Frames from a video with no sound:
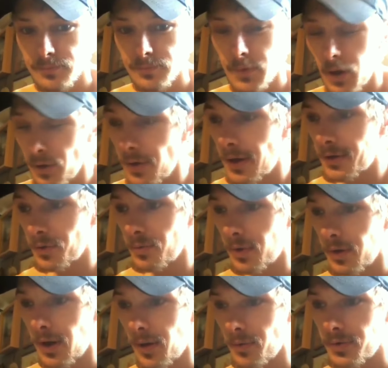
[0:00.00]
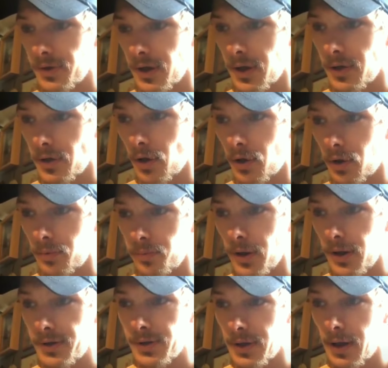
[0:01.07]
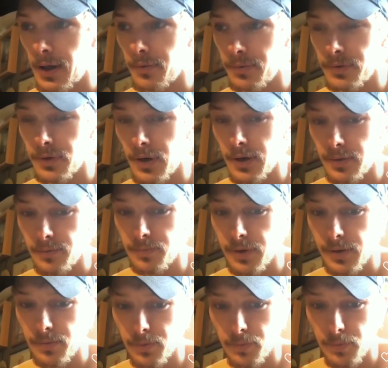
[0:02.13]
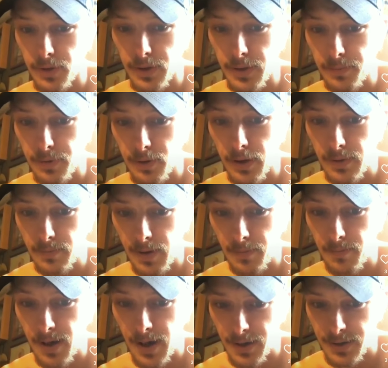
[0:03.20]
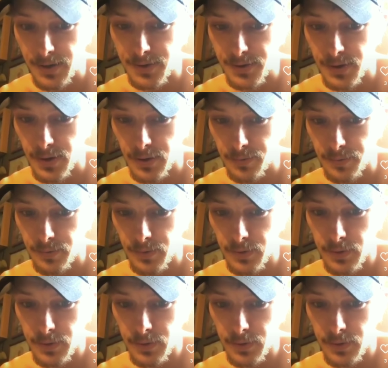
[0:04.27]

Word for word: No, that's when I was in a dark place and I was letting people manipulate my mind and stuff.